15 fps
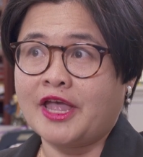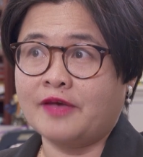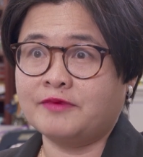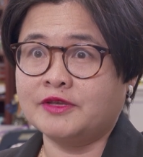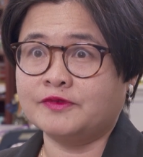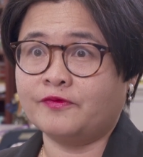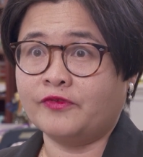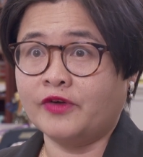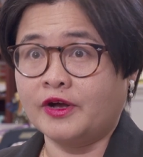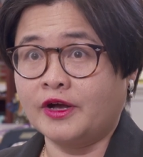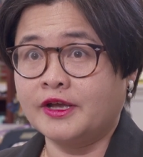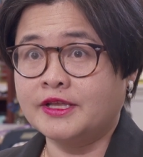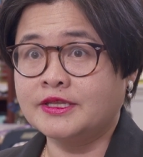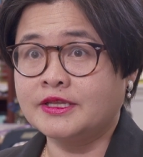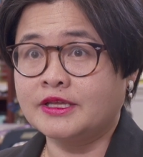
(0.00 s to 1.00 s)
having
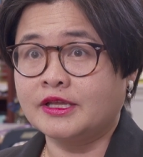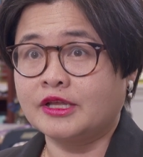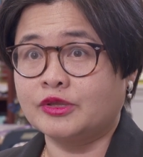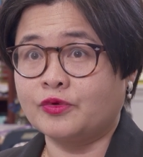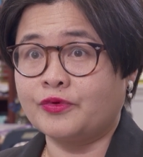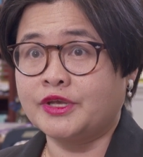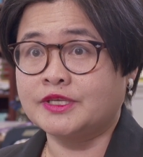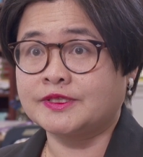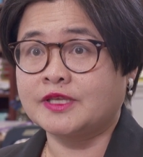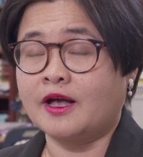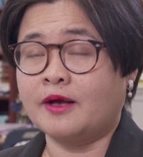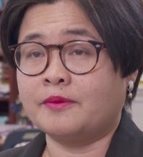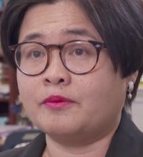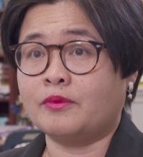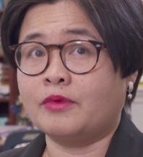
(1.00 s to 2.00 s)
fun doing
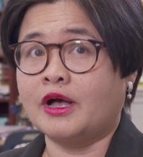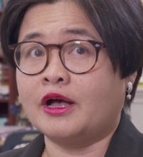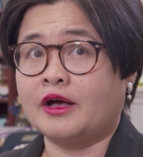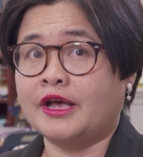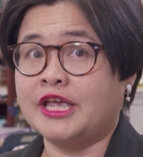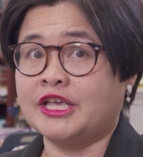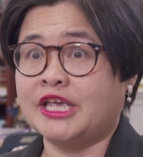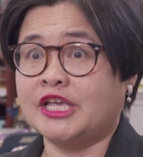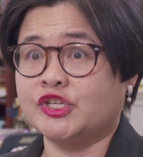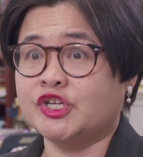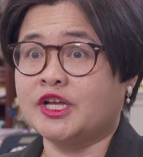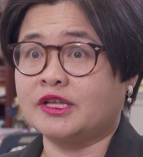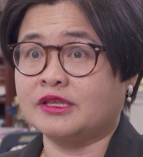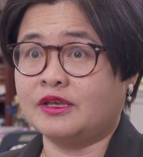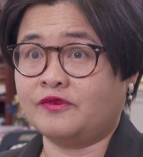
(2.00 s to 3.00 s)
some uh,
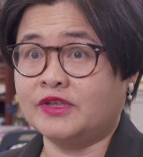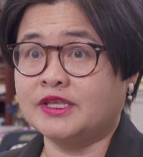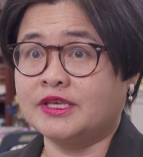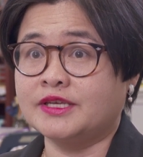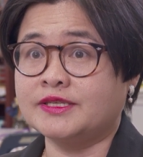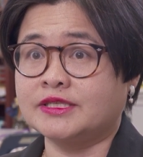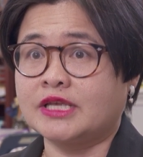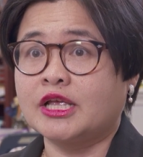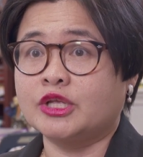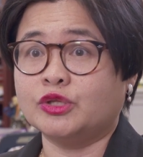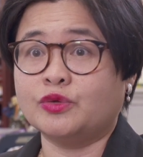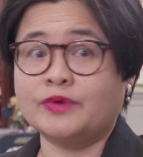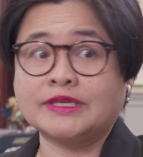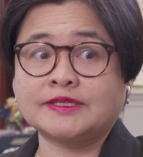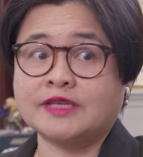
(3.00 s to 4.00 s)
engaging activities,
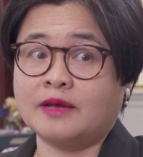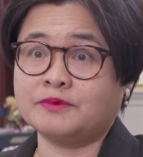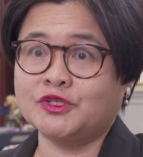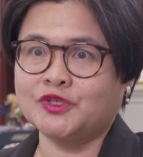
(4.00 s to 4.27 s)
doing some